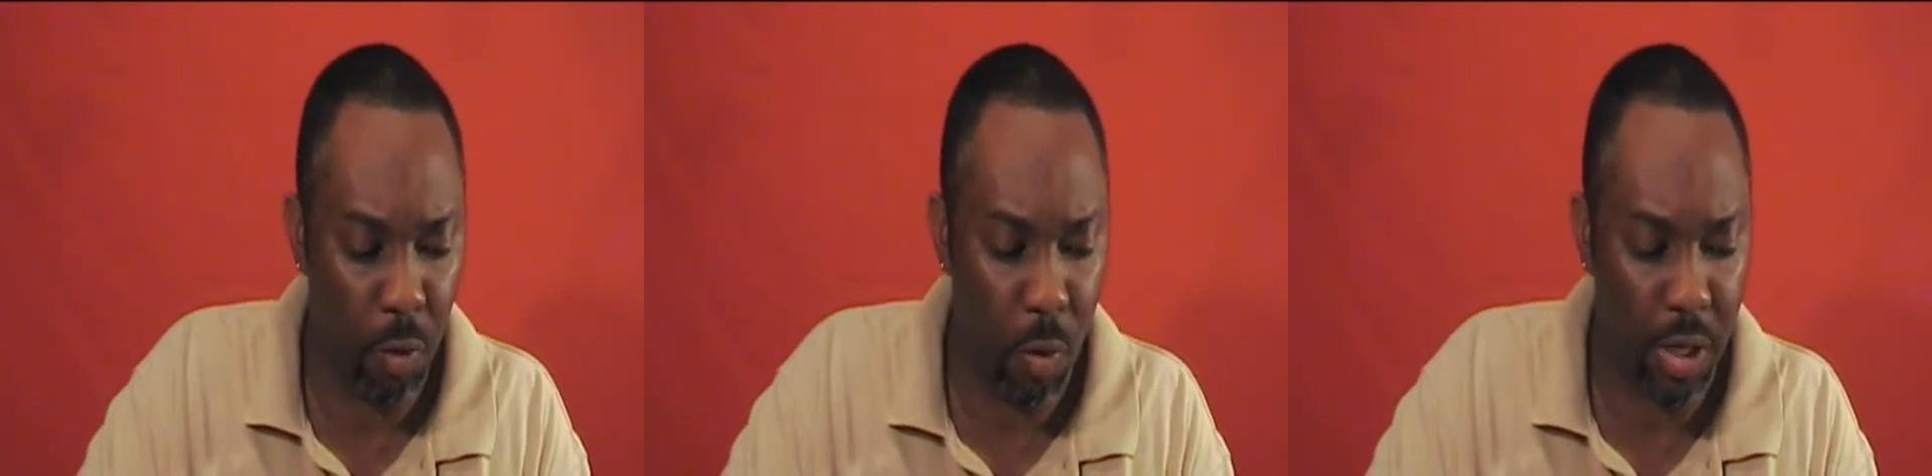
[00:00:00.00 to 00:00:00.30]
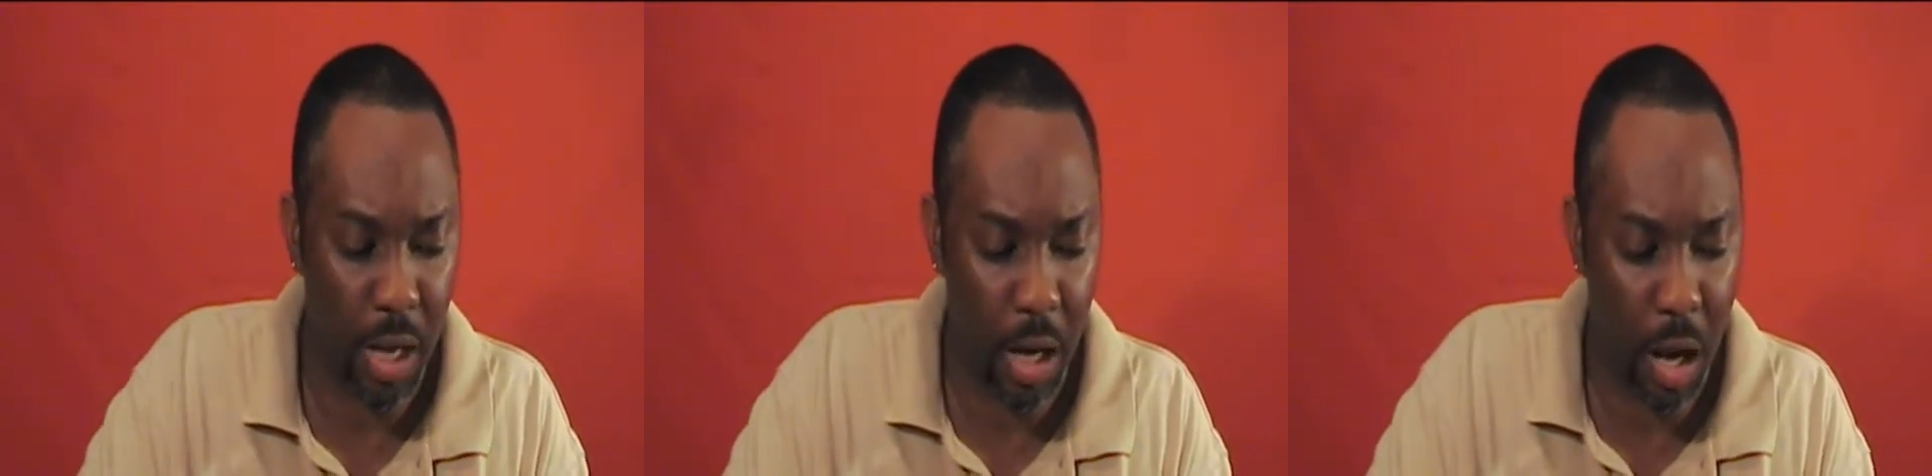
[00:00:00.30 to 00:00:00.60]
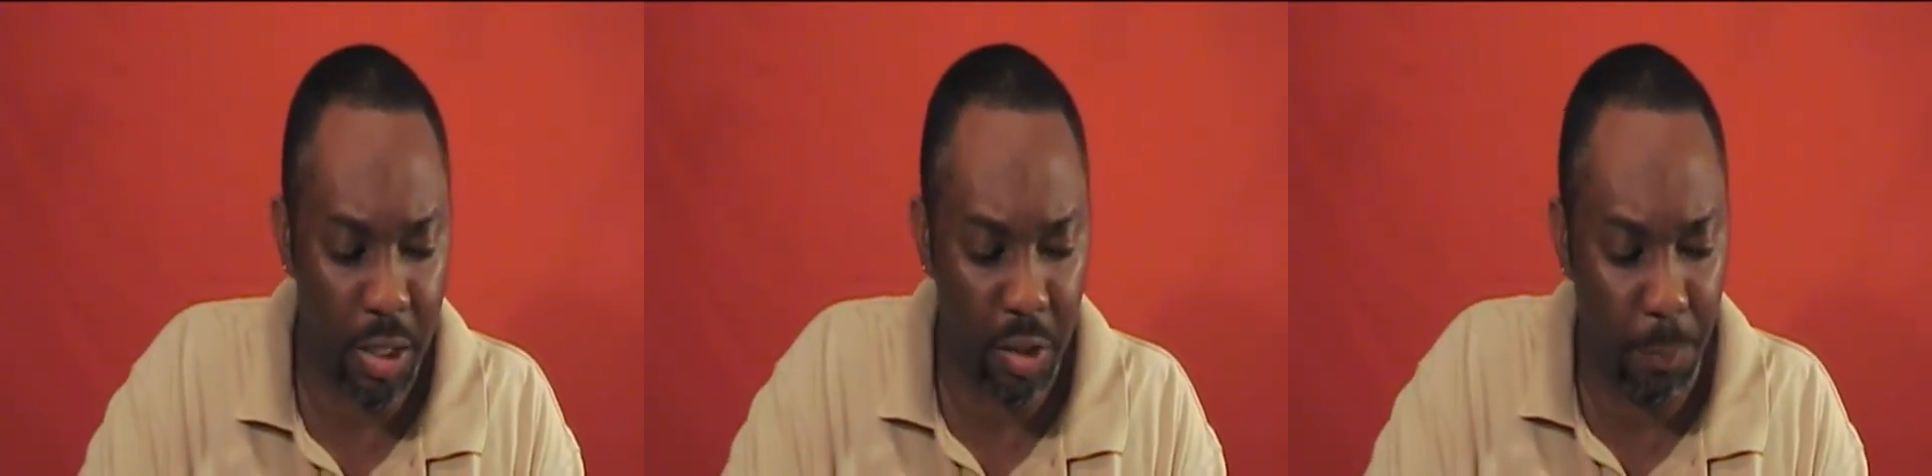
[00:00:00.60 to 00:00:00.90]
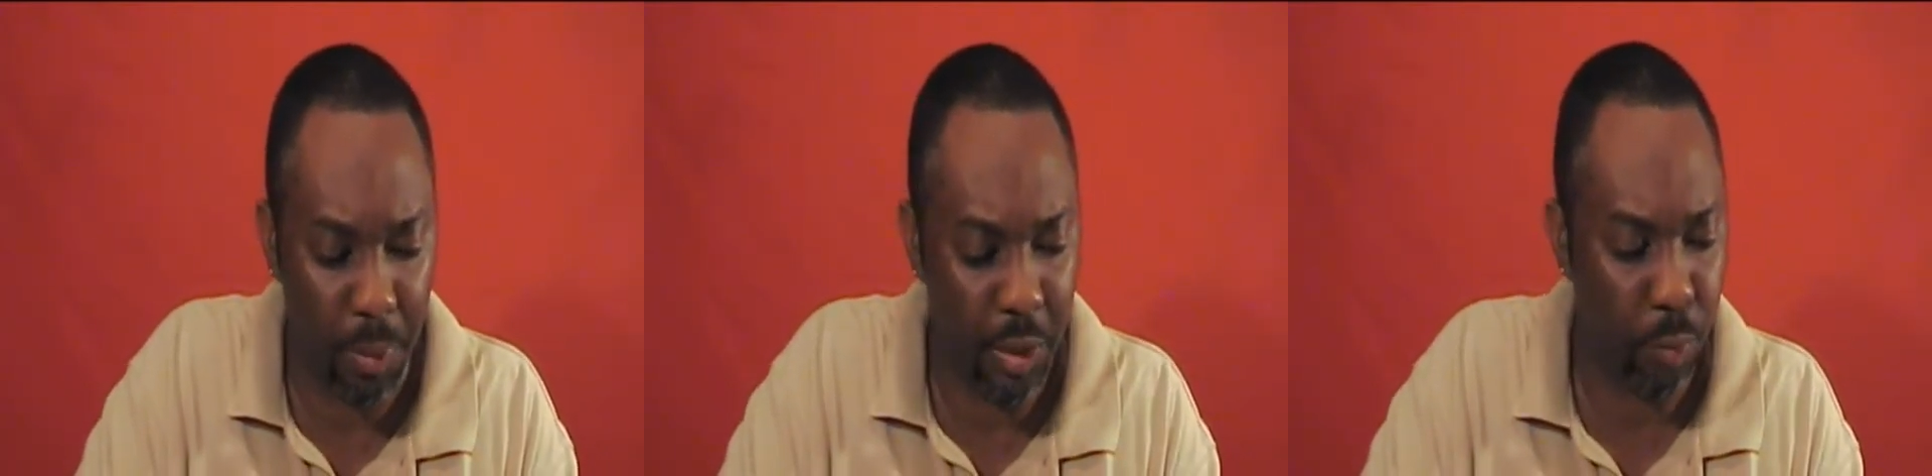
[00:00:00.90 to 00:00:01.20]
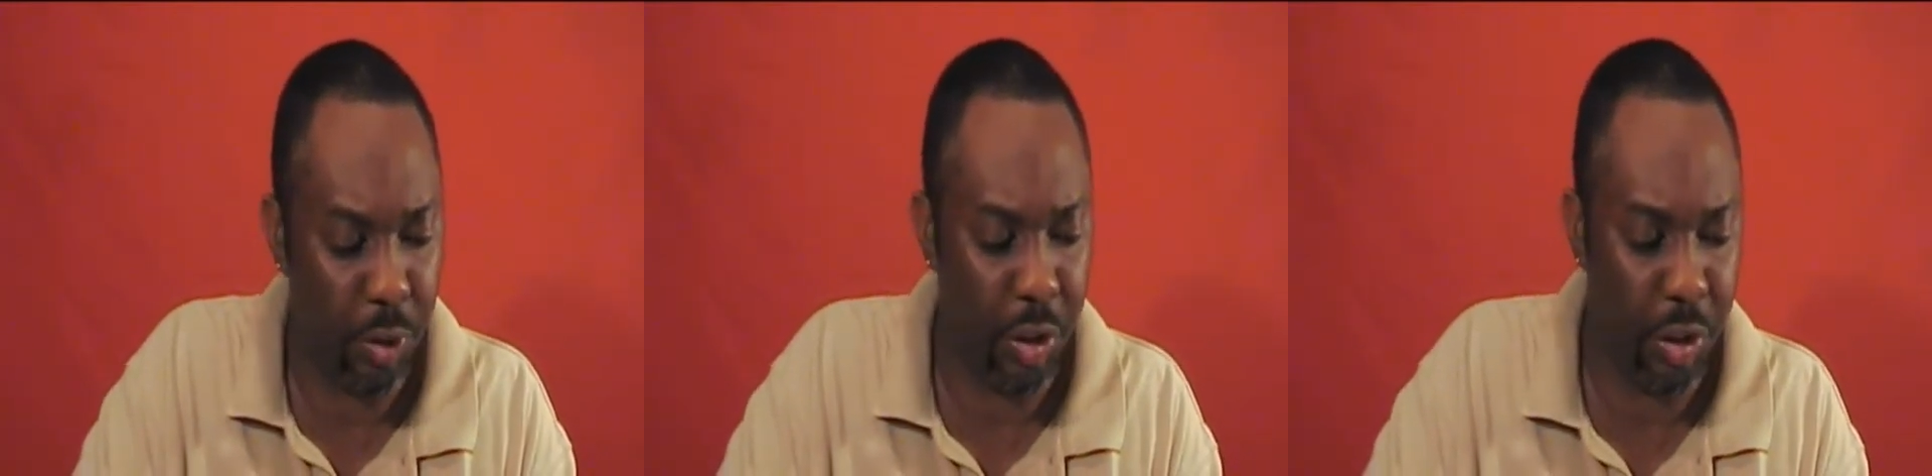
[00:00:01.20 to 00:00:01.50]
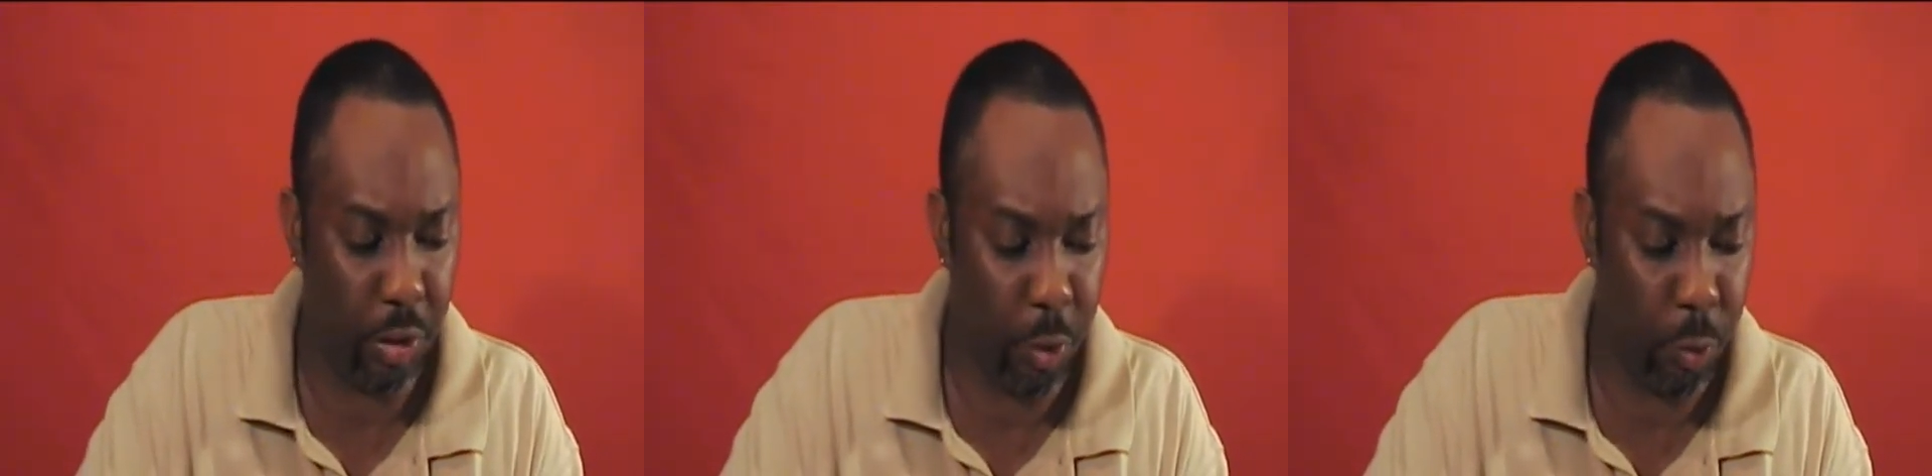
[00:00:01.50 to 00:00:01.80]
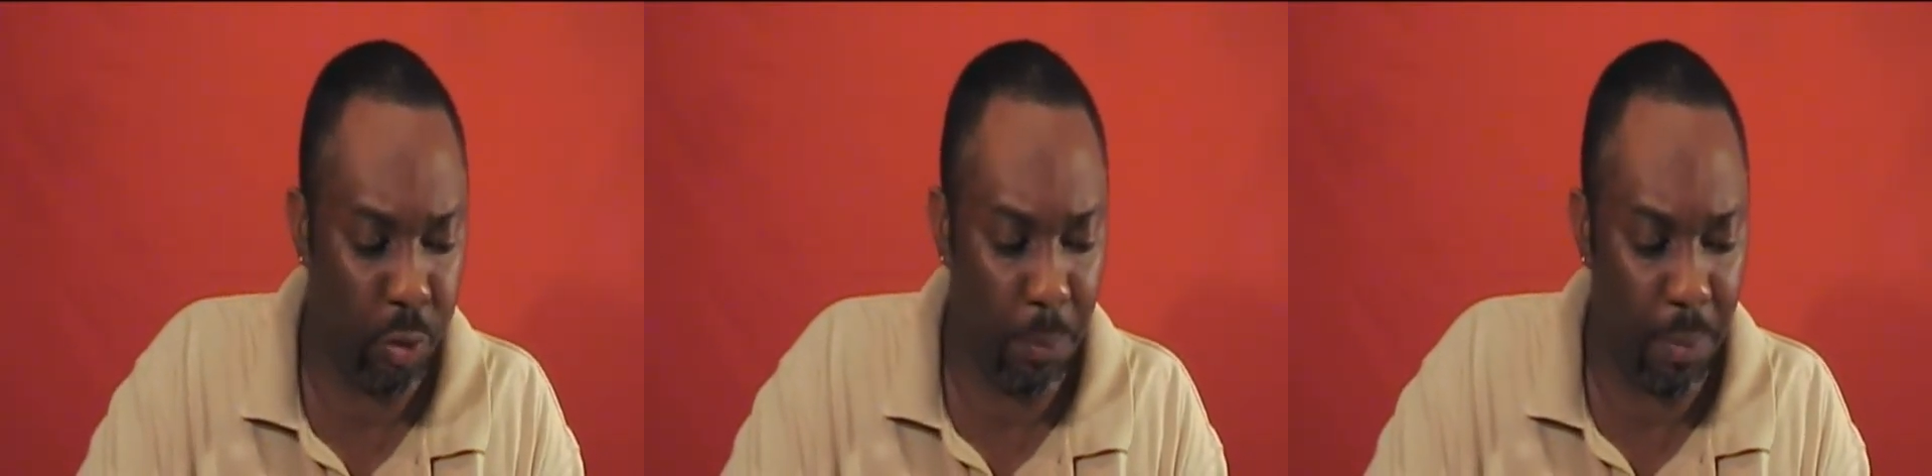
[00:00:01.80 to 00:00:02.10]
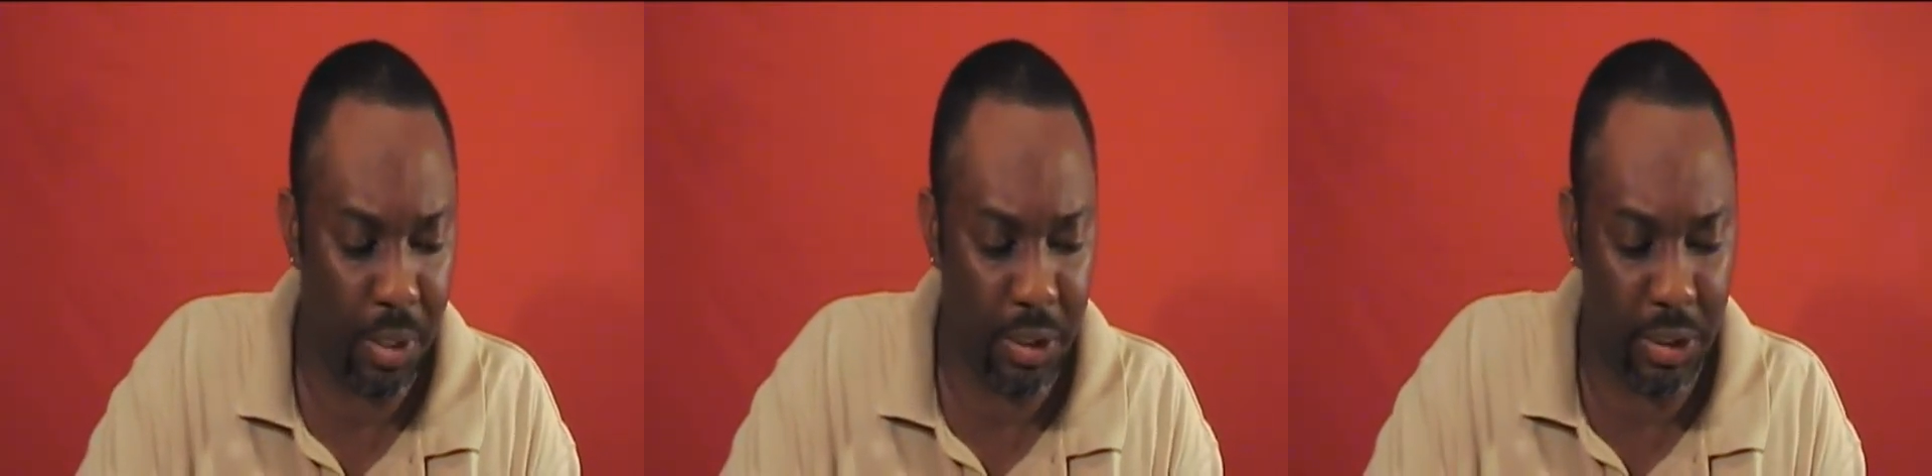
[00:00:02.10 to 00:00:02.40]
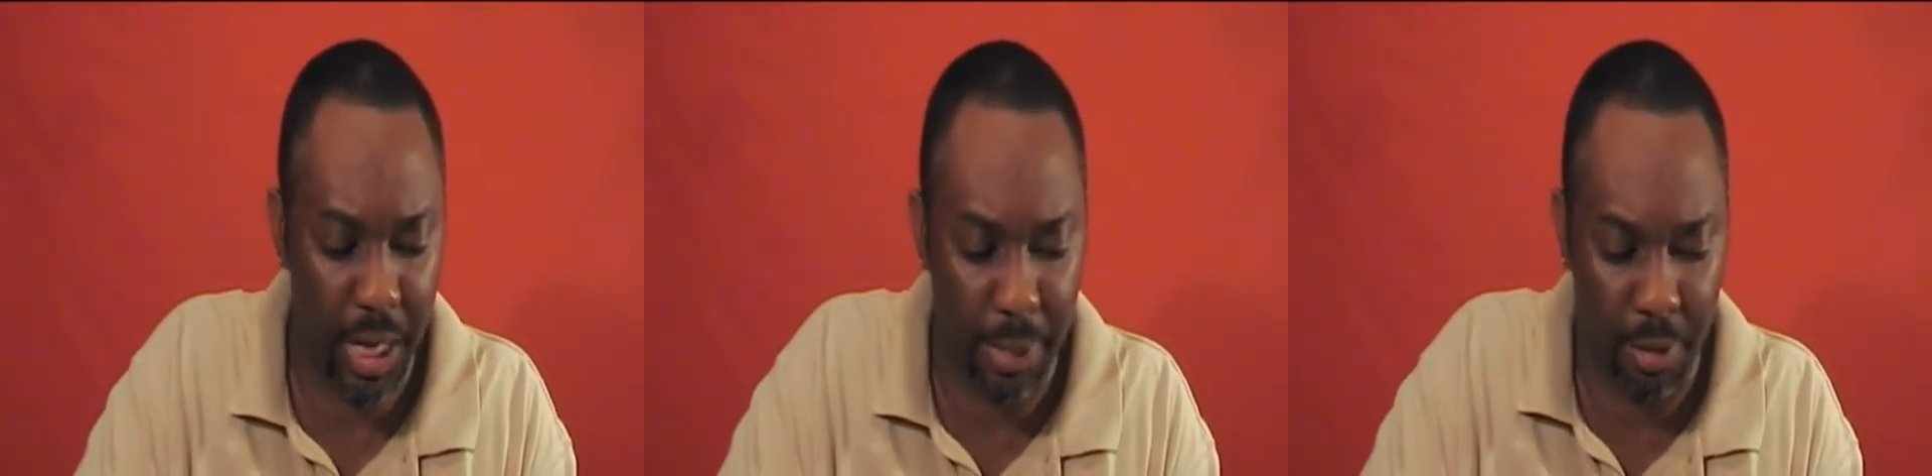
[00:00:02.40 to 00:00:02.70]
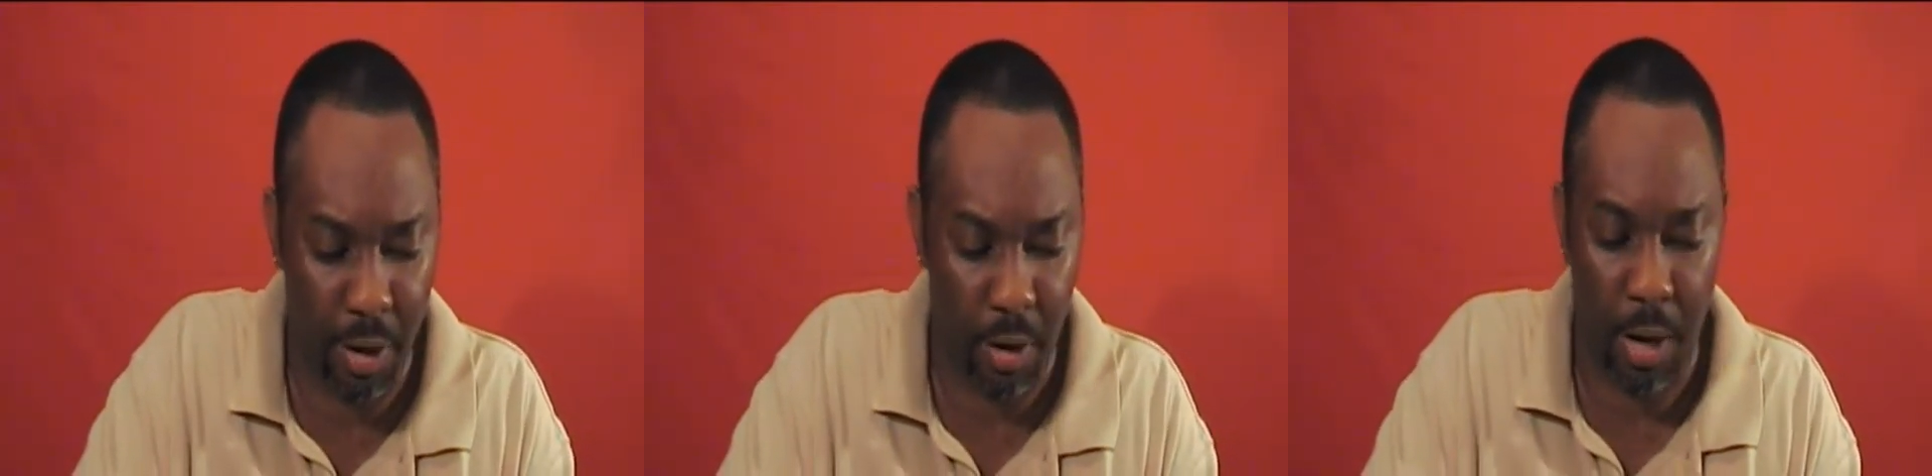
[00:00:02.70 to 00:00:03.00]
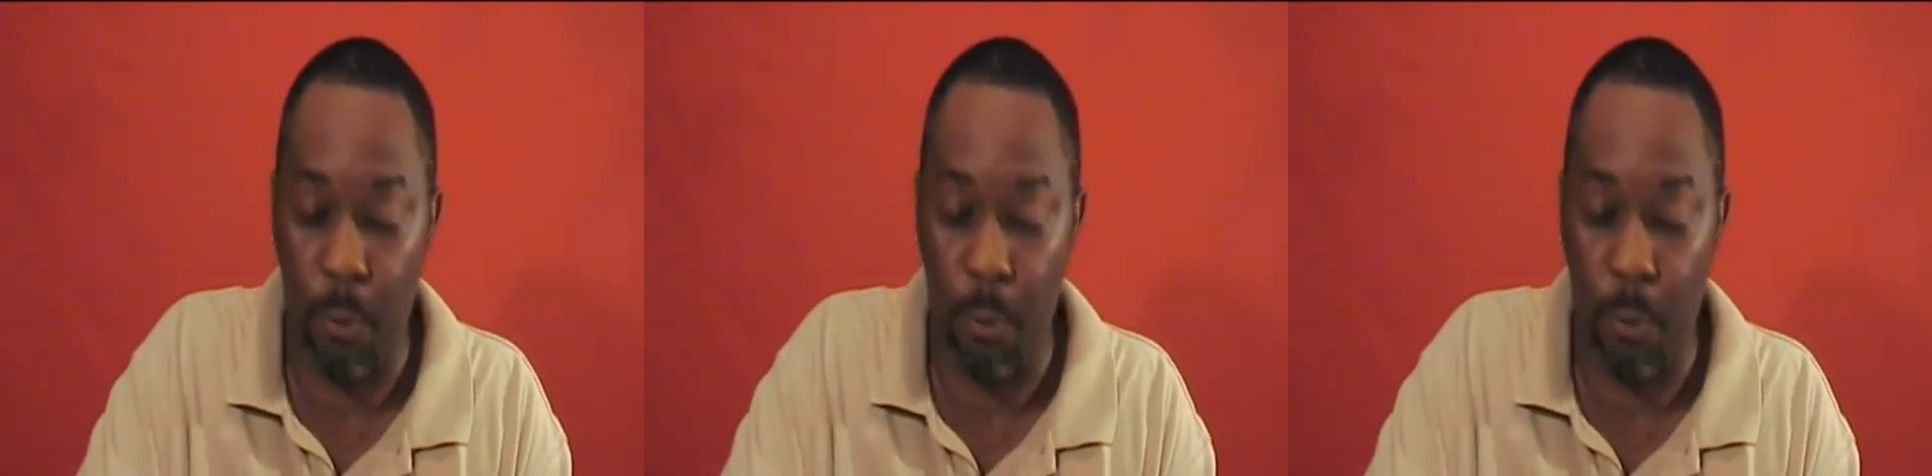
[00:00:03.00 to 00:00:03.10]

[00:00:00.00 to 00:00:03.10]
the Lord thy God in the place which he shall choose to place his name there.